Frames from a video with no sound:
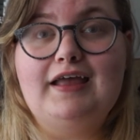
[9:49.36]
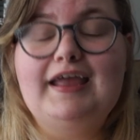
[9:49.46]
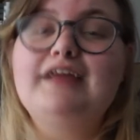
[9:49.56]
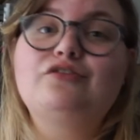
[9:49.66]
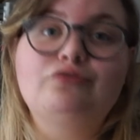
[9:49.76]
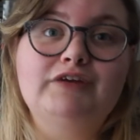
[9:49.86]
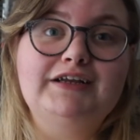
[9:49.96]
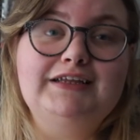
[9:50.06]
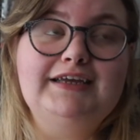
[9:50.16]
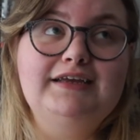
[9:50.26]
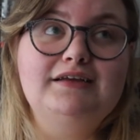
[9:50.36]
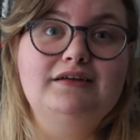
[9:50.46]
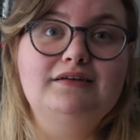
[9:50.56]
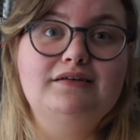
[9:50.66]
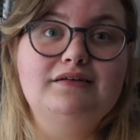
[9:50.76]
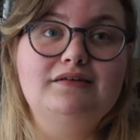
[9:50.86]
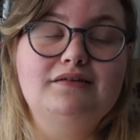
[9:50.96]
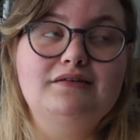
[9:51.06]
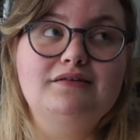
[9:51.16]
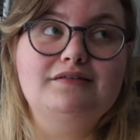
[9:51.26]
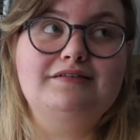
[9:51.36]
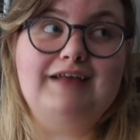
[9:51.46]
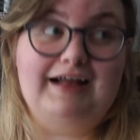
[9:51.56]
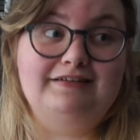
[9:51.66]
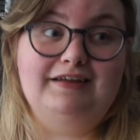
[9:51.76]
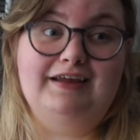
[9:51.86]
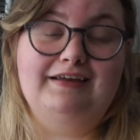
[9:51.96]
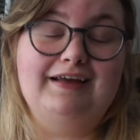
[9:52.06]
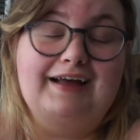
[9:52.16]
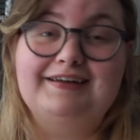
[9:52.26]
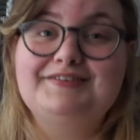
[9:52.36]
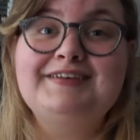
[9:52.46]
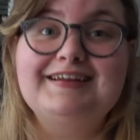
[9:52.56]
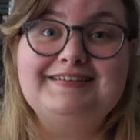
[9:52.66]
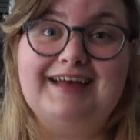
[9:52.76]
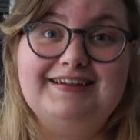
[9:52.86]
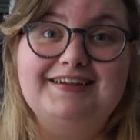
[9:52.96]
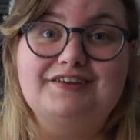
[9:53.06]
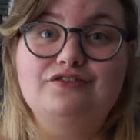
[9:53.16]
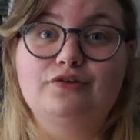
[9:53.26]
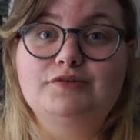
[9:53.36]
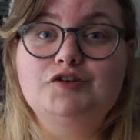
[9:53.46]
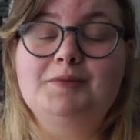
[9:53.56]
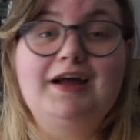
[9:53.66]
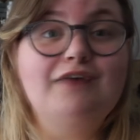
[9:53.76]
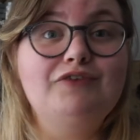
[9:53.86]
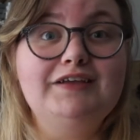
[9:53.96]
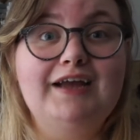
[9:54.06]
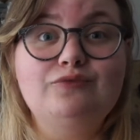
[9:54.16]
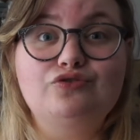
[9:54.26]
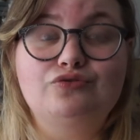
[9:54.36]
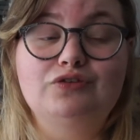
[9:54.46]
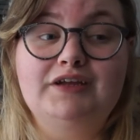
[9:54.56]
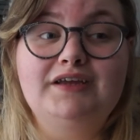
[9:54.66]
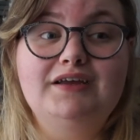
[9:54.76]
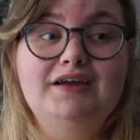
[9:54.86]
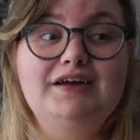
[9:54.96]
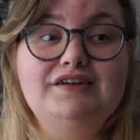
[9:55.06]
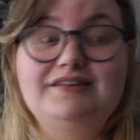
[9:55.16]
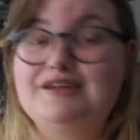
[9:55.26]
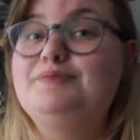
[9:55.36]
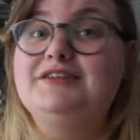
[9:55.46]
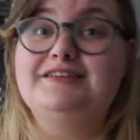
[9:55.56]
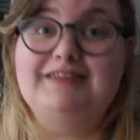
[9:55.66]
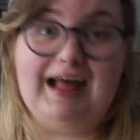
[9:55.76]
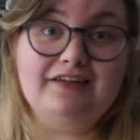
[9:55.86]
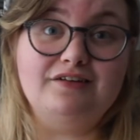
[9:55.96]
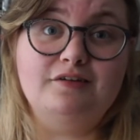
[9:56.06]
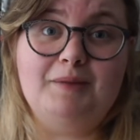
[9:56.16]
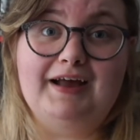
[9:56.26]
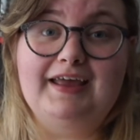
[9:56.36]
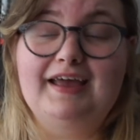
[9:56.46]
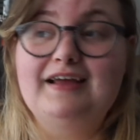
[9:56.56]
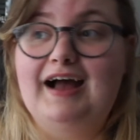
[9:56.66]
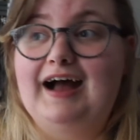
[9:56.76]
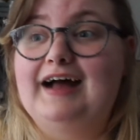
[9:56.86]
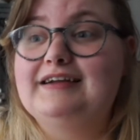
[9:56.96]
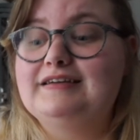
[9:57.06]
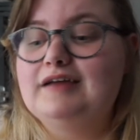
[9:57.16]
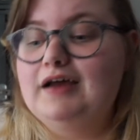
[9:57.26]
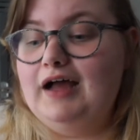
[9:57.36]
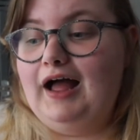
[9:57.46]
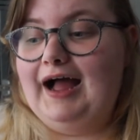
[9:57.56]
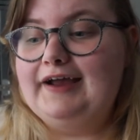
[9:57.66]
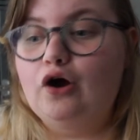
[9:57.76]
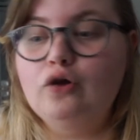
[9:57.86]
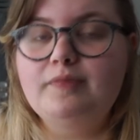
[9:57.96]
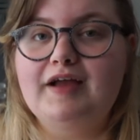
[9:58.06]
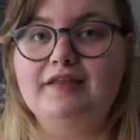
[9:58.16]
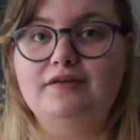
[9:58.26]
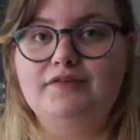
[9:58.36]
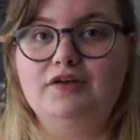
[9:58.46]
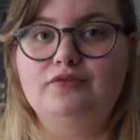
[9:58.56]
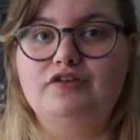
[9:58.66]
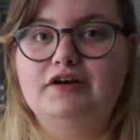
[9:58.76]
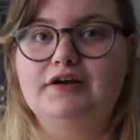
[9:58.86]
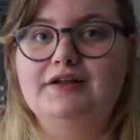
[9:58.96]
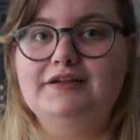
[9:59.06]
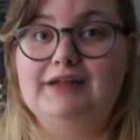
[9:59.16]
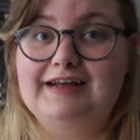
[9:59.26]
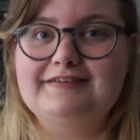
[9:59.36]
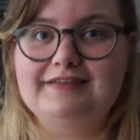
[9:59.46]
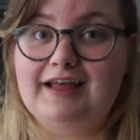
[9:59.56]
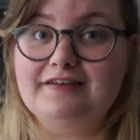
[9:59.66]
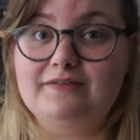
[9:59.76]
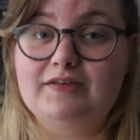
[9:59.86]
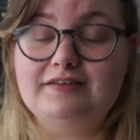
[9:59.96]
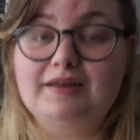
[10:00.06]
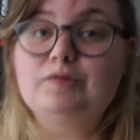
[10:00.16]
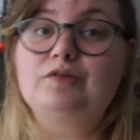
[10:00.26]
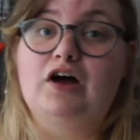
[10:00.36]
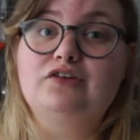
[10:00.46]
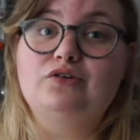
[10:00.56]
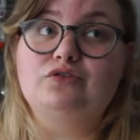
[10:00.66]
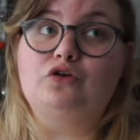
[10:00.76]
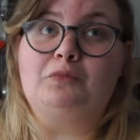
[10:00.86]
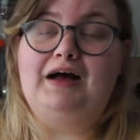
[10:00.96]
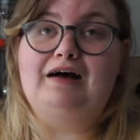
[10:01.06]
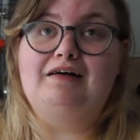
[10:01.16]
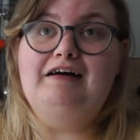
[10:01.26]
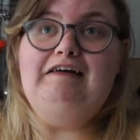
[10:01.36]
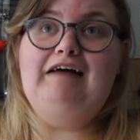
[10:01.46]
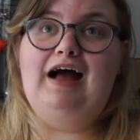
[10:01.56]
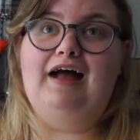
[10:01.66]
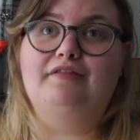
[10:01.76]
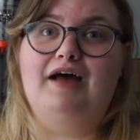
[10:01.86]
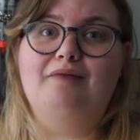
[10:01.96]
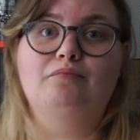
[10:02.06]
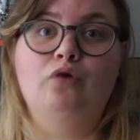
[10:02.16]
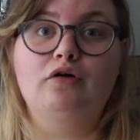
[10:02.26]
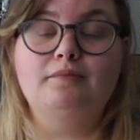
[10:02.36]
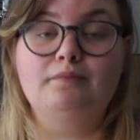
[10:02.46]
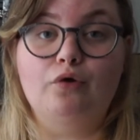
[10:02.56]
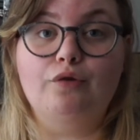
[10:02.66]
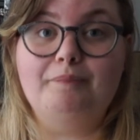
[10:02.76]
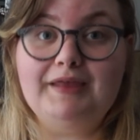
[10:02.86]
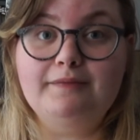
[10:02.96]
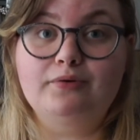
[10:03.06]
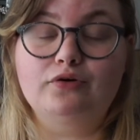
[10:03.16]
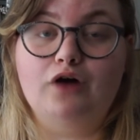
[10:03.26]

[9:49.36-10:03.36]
it's really saddening, and I said saddening so much, but I really am truly deeply saddened by it, and I hope that in the future less and less of these types of articles come out, and that more and more people